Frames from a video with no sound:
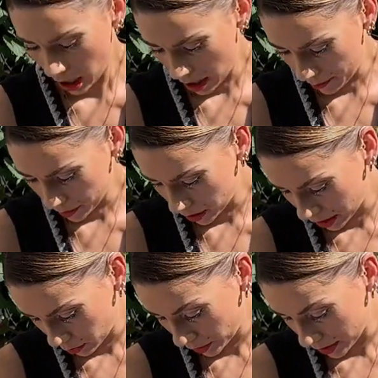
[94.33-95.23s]
So
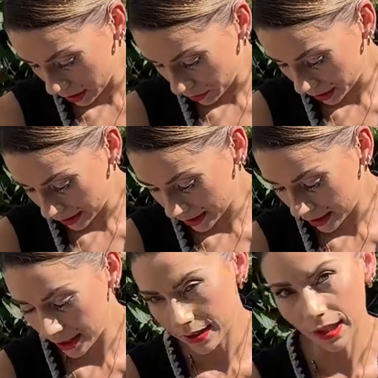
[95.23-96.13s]
this one says on here,
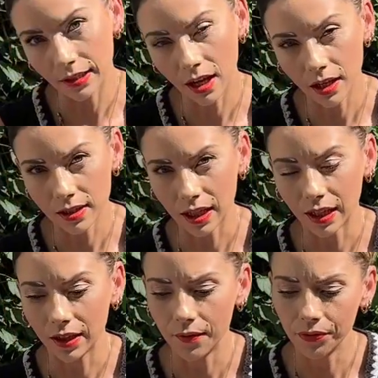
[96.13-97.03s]
seeds and
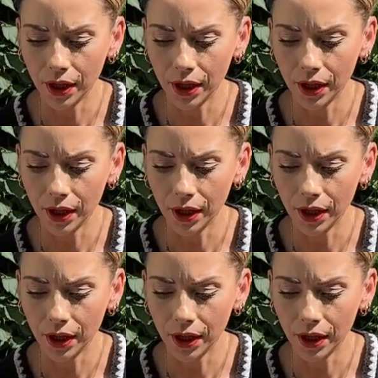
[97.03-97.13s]
cutting.